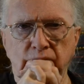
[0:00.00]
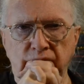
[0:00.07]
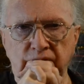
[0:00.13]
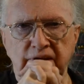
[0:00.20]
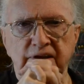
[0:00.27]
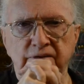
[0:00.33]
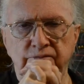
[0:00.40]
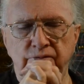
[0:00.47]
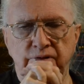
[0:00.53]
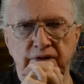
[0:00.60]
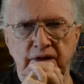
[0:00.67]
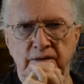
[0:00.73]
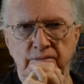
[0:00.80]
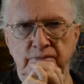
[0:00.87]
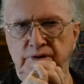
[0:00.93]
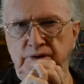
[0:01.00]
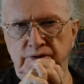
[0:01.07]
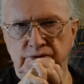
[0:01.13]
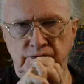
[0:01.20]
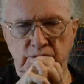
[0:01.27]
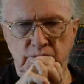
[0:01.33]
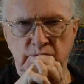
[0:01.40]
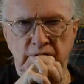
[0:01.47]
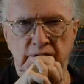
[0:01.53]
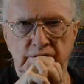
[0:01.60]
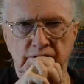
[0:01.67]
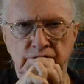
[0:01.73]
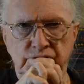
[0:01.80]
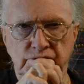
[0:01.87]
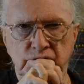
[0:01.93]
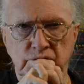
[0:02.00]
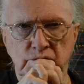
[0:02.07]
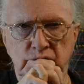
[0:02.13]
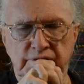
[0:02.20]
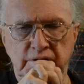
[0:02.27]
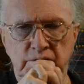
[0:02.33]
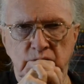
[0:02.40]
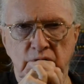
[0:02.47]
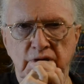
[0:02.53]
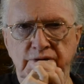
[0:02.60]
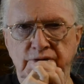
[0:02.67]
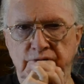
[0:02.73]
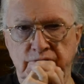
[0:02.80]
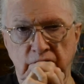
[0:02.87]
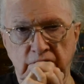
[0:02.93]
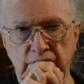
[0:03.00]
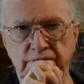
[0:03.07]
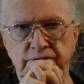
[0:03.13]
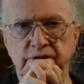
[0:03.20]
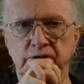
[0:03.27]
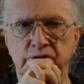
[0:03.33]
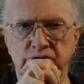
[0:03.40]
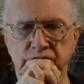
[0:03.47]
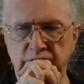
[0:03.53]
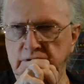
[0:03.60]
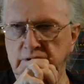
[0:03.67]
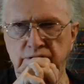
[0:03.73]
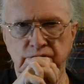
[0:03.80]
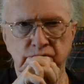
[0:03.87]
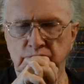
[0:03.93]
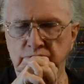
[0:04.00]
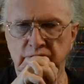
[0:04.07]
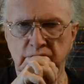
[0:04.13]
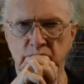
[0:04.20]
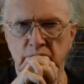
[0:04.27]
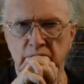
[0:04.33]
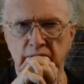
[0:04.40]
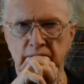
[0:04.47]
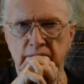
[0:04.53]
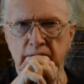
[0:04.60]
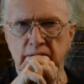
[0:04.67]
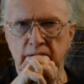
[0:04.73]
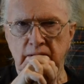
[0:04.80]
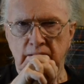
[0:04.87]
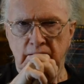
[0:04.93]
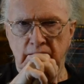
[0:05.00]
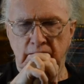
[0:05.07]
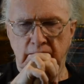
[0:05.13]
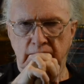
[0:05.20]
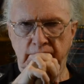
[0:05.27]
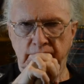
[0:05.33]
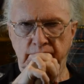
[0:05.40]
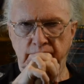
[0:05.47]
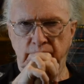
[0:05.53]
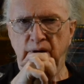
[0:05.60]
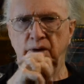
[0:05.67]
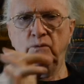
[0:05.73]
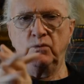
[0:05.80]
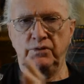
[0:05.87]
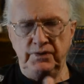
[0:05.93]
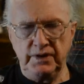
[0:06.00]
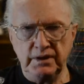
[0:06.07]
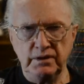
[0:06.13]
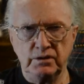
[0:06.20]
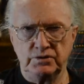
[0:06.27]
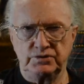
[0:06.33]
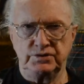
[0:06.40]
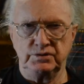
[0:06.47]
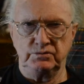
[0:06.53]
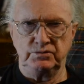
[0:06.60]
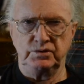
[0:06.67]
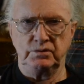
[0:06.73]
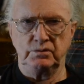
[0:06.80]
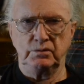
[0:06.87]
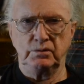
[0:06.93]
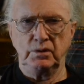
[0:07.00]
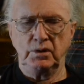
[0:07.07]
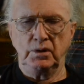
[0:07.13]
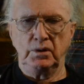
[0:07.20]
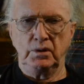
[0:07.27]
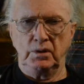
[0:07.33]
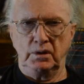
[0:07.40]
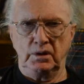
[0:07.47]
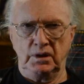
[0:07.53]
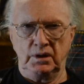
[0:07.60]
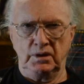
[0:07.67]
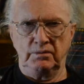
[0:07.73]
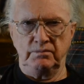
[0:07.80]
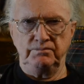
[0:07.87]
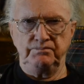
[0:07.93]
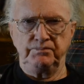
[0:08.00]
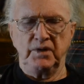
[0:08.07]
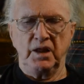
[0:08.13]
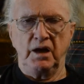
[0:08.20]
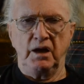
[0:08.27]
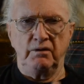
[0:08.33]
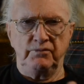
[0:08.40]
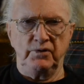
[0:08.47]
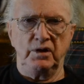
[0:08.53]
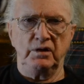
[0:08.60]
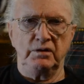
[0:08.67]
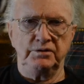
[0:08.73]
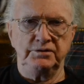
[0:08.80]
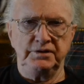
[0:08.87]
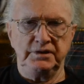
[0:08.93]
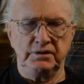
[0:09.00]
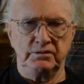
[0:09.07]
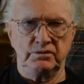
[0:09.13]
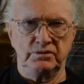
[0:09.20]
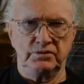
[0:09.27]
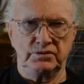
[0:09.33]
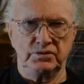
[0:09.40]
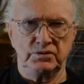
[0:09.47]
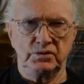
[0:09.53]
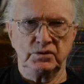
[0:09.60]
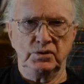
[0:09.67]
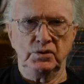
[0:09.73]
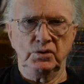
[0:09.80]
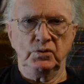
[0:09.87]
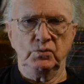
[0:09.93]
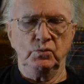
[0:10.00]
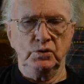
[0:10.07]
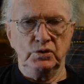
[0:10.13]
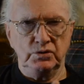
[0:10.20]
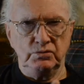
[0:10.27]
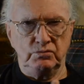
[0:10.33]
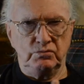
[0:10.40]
thing for them because they're Americans doing what they want. They're volunteers, so they can do what they want. But within Lesotho, our volunteers would